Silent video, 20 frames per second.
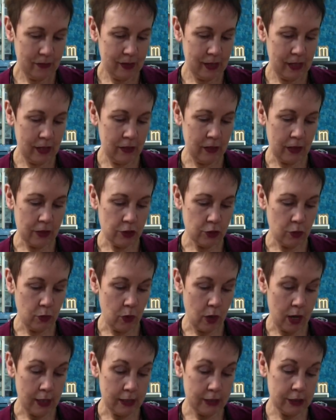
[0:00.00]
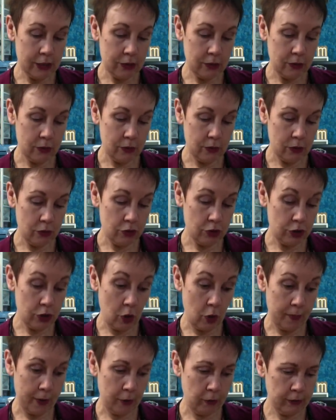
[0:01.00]
thing that you wanted to, you
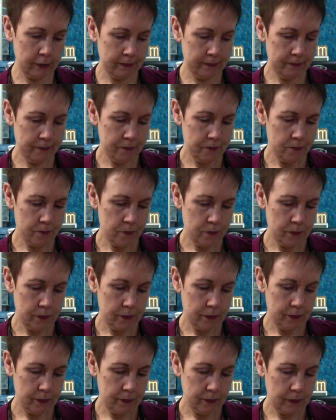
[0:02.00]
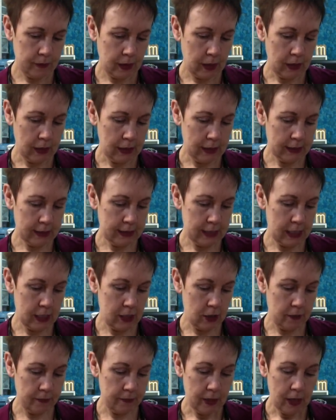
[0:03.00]
should know about. Let's see
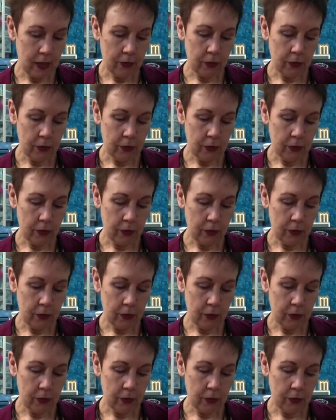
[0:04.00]
here.